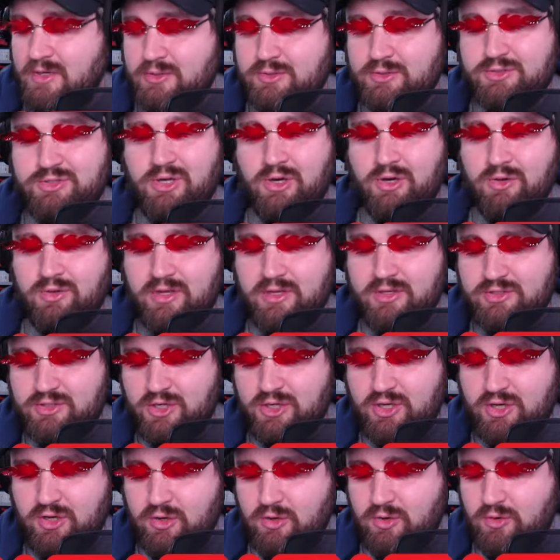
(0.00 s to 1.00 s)
So there's a
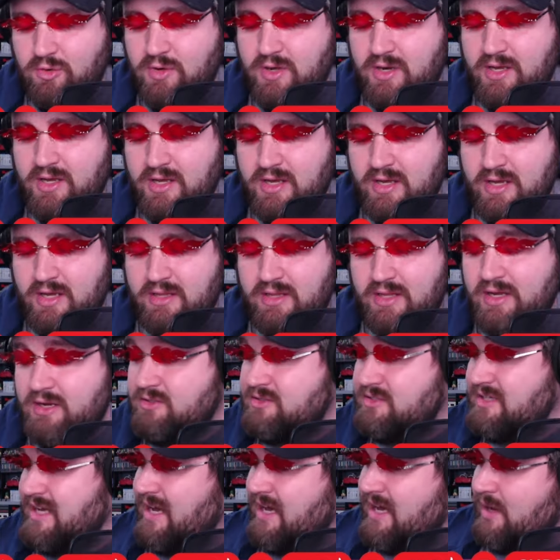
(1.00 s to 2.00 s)
code. There's
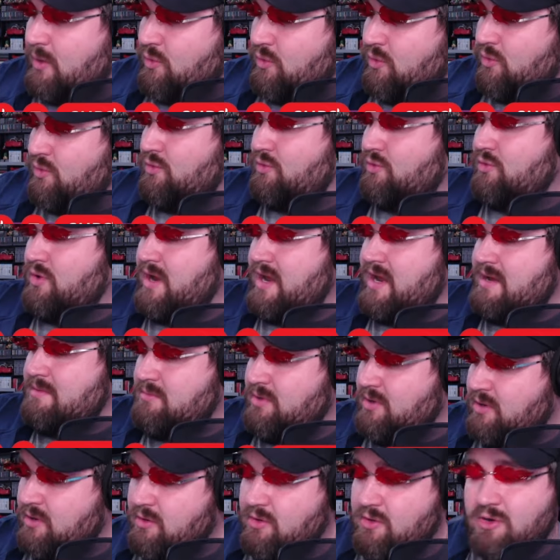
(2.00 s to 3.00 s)
a
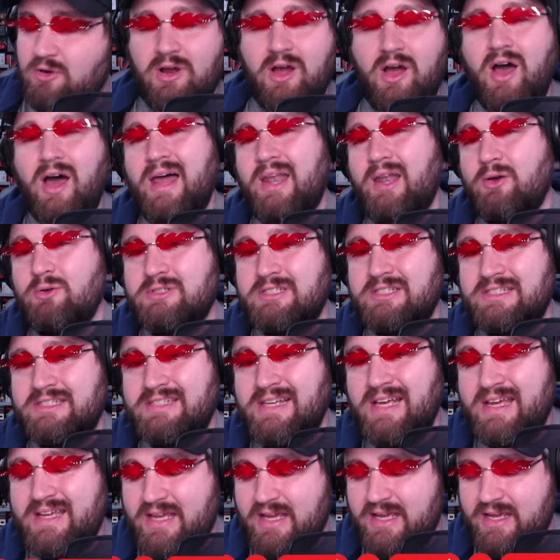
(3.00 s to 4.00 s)
Rainbow or Hollow
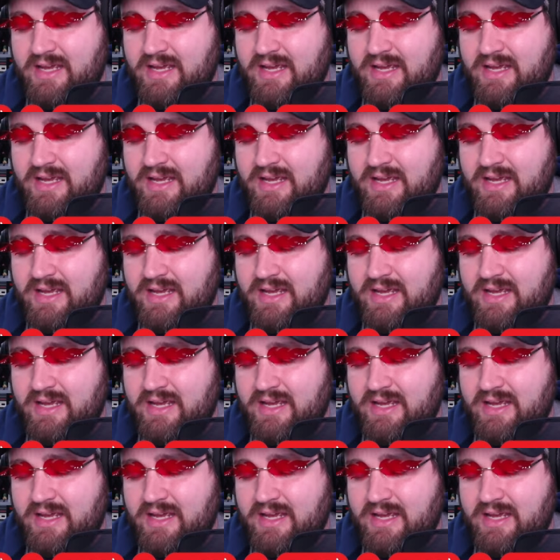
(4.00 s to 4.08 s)
Psychic